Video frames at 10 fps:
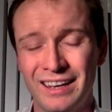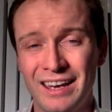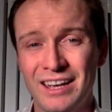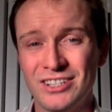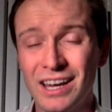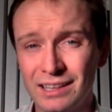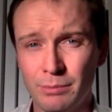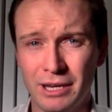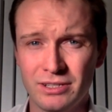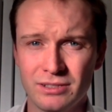Check the
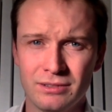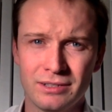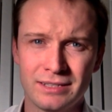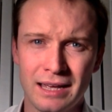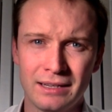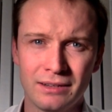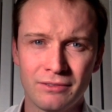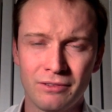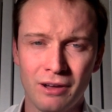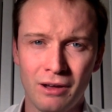patient's understanding
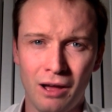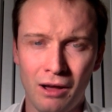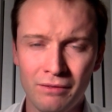of the